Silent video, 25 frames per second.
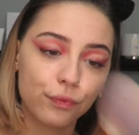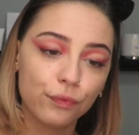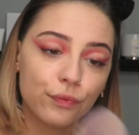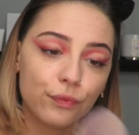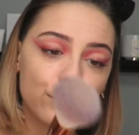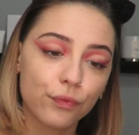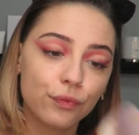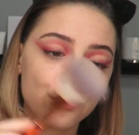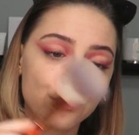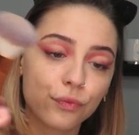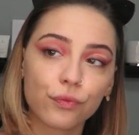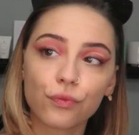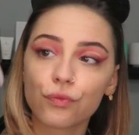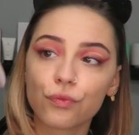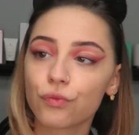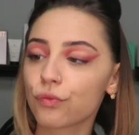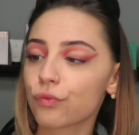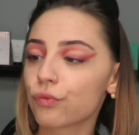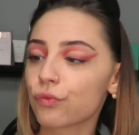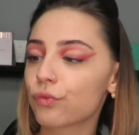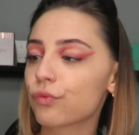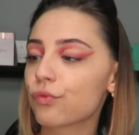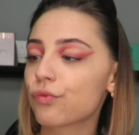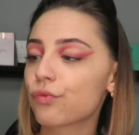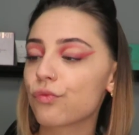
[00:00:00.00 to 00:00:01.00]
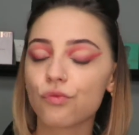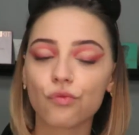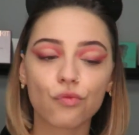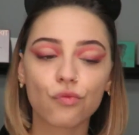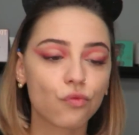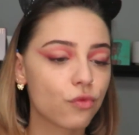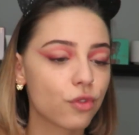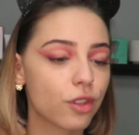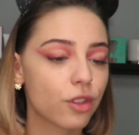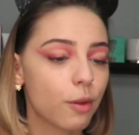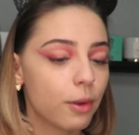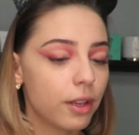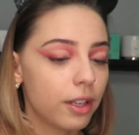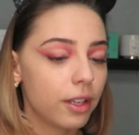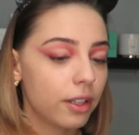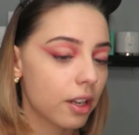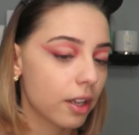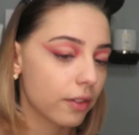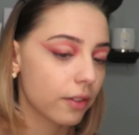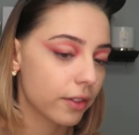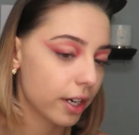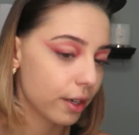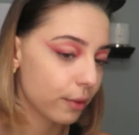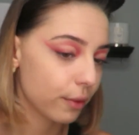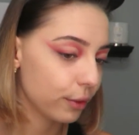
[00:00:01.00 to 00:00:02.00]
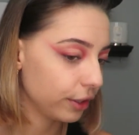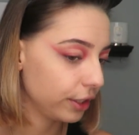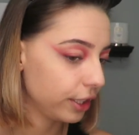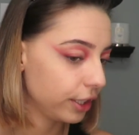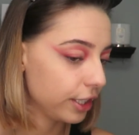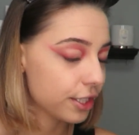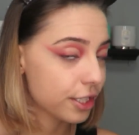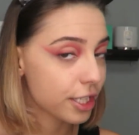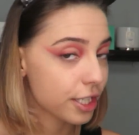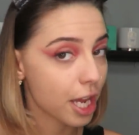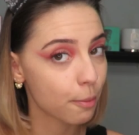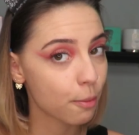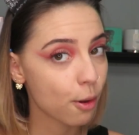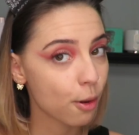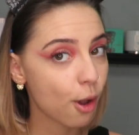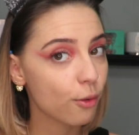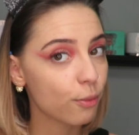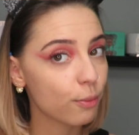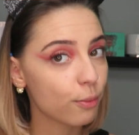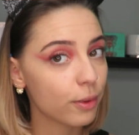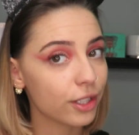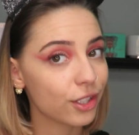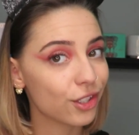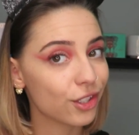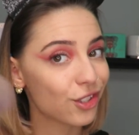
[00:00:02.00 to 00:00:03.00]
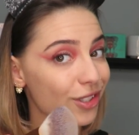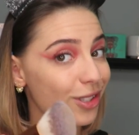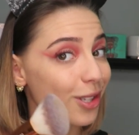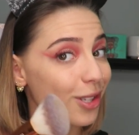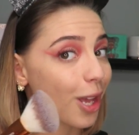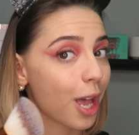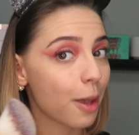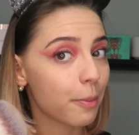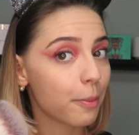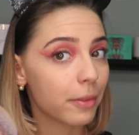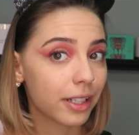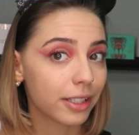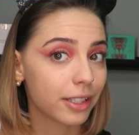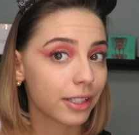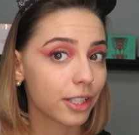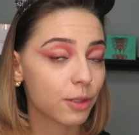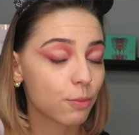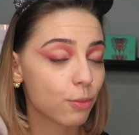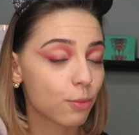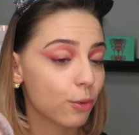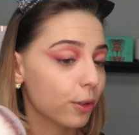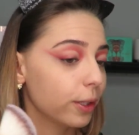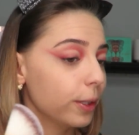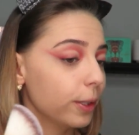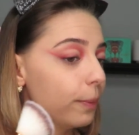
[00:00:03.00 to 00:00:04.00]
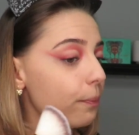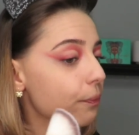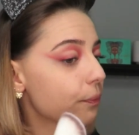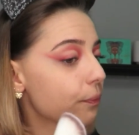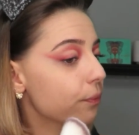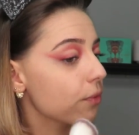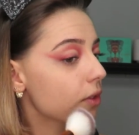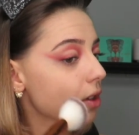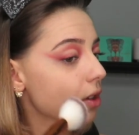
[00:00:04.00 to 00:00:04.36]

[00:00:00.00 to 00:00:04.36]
I mean, not that I really need to tap off, but it's just a habit at this point.